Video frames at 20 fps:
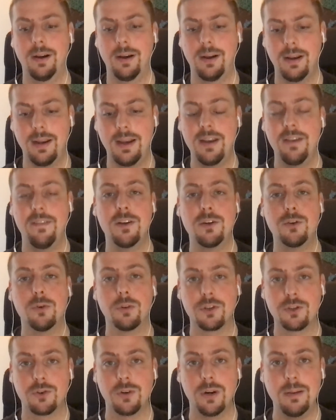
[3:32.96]
individual
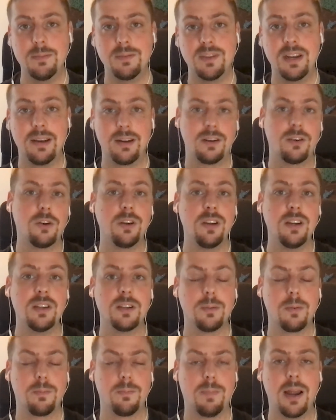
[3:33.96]
streams and cookies
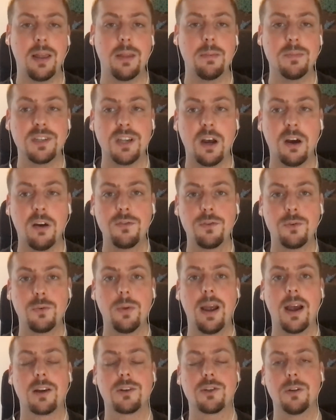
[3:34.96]
by themselves.
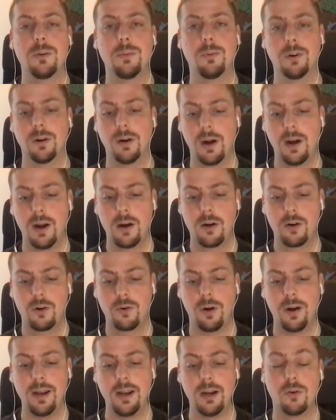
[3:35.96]
We actually were
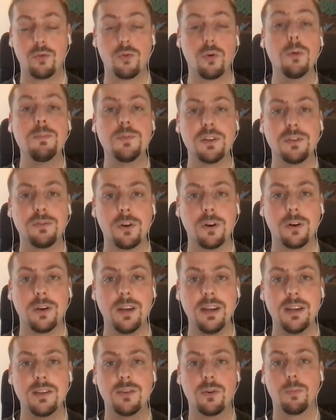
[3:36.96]
creating groups of
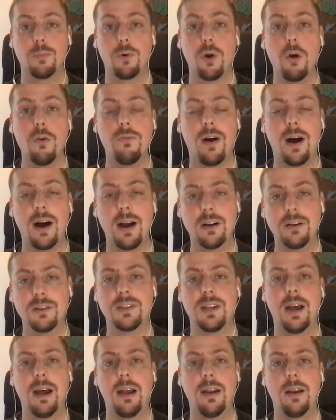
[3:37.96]
cookies or
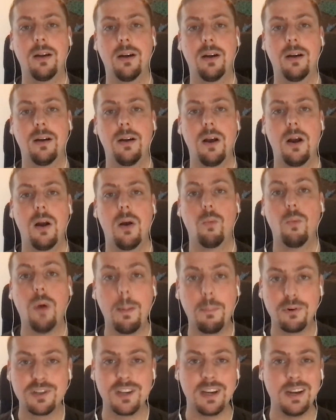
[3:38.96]
profiles that
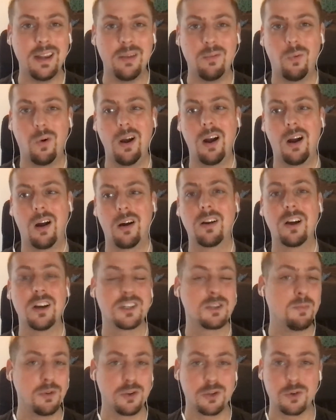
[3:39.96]
represented what our
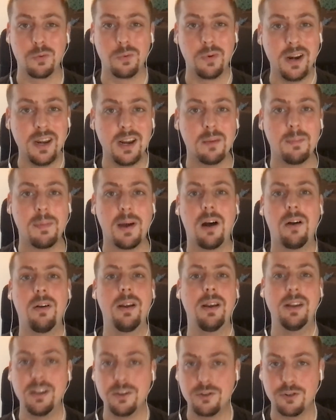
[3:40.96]
customers were reading
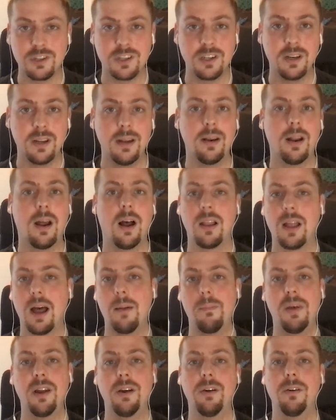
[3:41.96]
about and interested in a
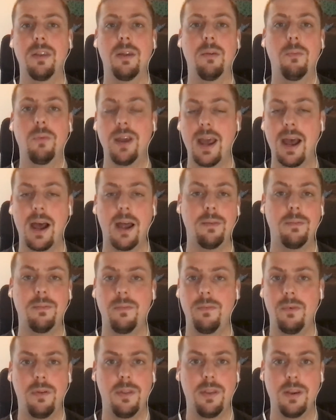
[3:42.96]
lot better than we had
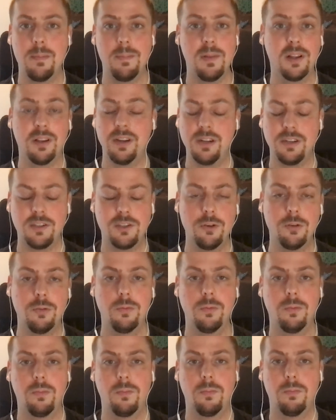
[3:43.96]
the ability
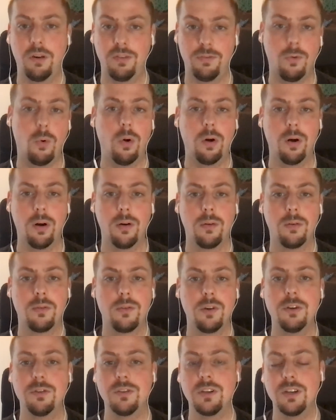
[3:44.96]
to before
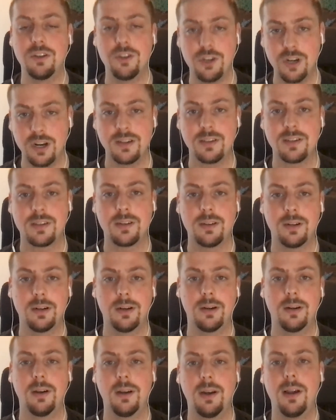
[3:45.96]
using just
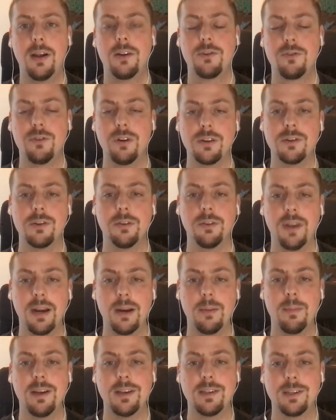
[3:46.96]
traditional
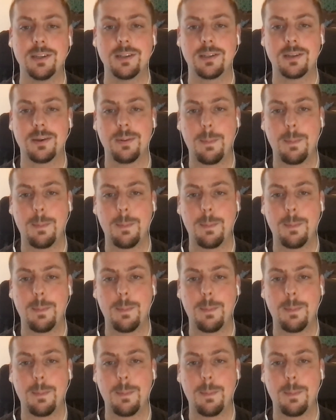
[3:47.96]
databases.